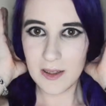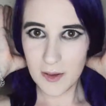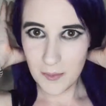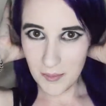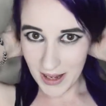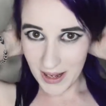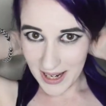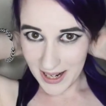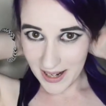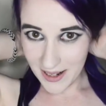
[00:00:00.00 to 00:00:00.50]

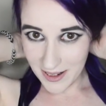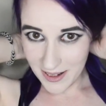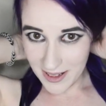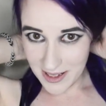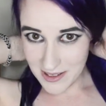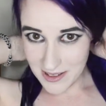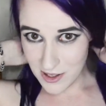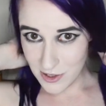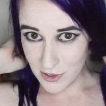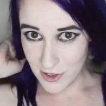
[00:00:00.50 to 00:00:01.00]
My hair
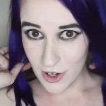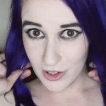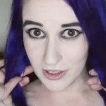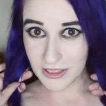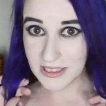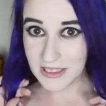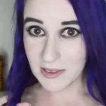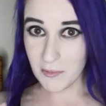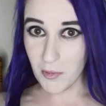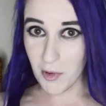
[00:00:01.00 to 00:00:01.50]
is as long
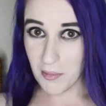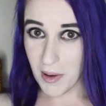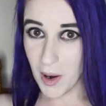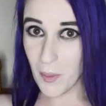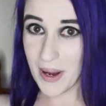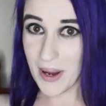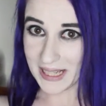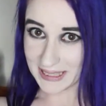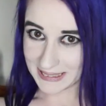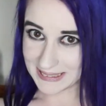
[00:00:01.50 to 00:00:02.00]
as some of my
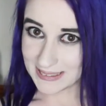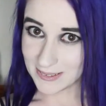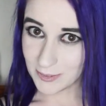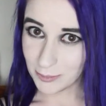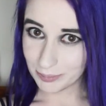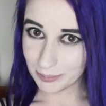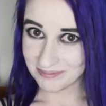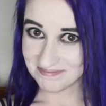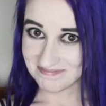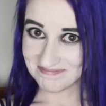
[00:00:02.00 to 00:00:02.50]
wigs,
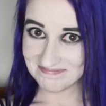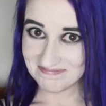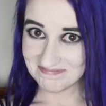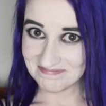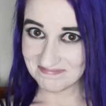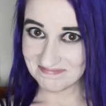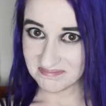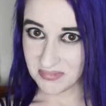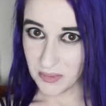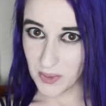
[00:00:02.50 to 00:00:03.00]

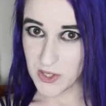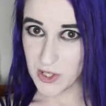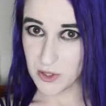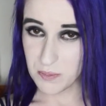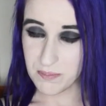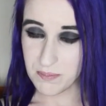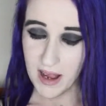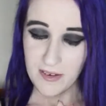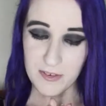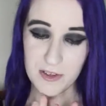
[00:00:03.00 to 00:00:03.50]
which
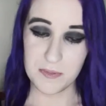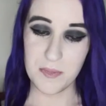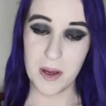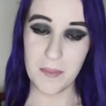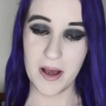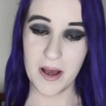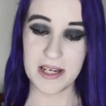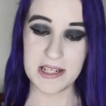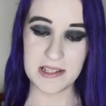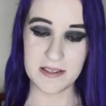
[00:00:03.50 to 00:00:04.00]
baffles my
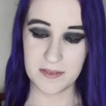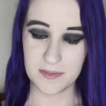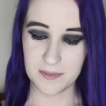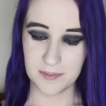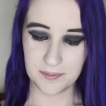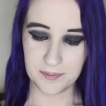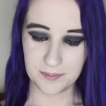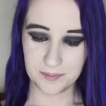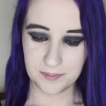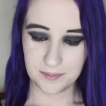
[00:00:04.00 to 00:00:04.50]
mind.
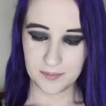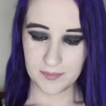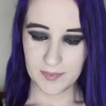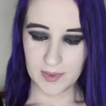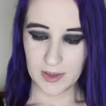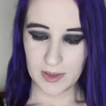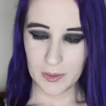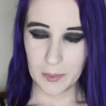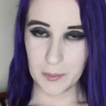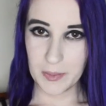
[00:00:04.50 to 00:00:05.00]

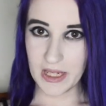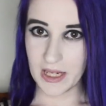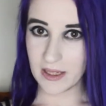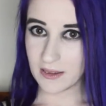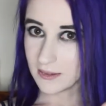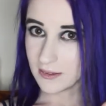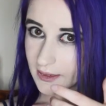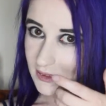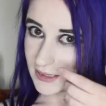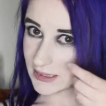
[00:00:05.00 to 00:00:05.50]
But yeah,
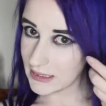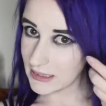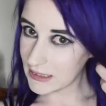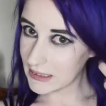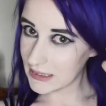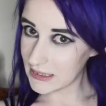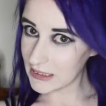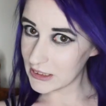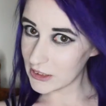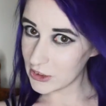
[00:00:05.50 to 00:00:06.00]

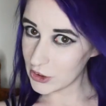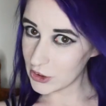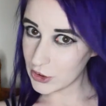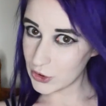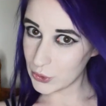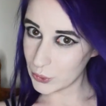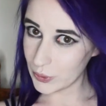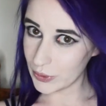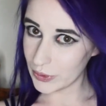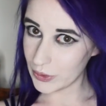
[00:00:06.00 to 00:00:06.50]
this took
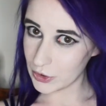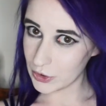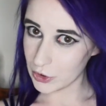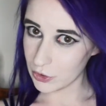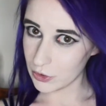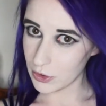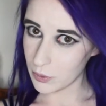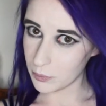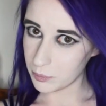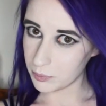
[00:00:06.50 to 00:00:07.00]
2 years to
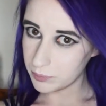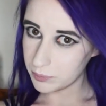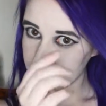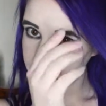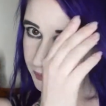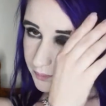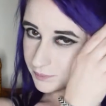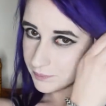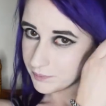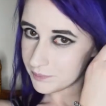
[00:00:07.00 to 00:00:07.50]
grow.
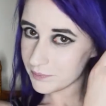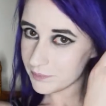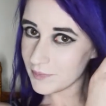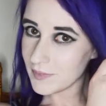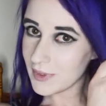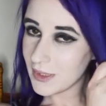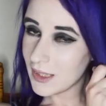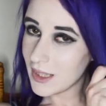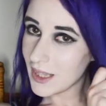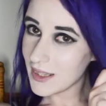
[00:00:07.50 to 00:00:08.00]

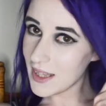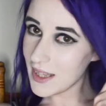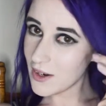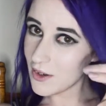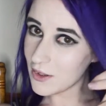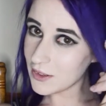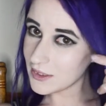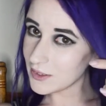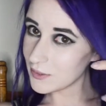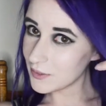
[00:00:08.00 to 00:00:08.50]
And that
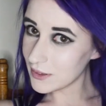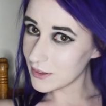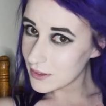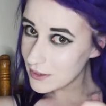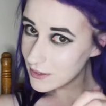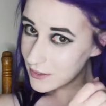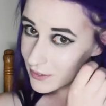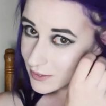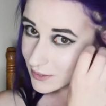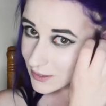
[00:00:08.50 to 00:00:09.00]
also
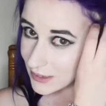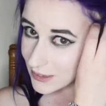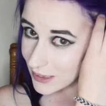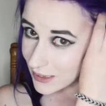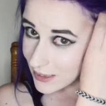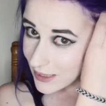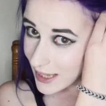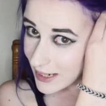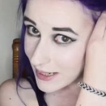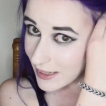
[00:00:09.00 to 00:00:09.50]
includes
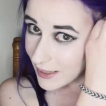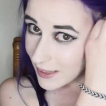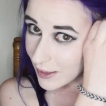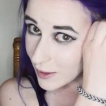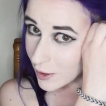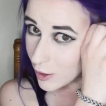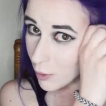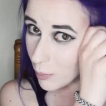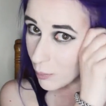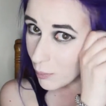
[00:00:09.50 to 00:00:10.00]

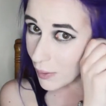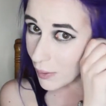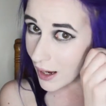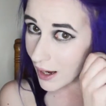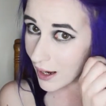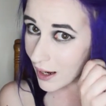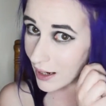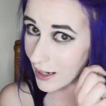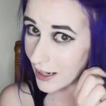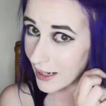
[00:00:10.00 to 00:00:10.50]
letting
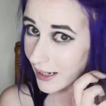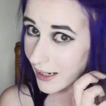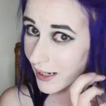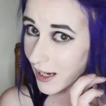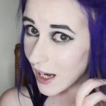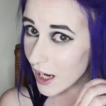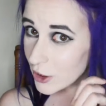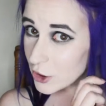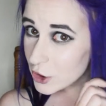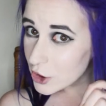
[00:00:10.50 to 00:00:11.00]
my
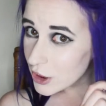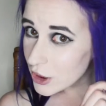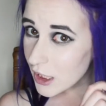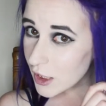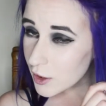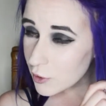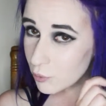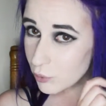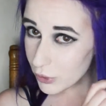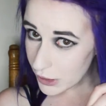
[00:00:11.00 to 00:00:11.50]

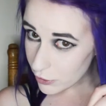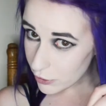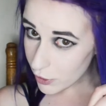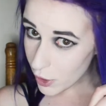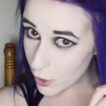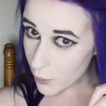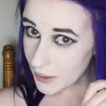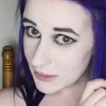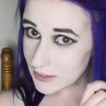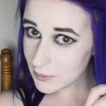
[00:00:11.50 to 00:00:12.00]
undercut
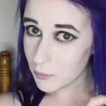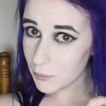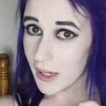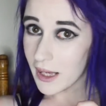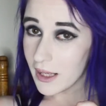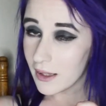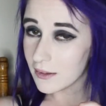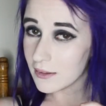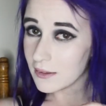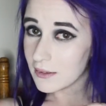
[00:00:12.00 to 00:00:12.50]
regrow as
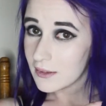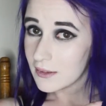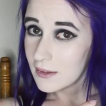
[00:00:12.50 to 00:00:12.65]
well.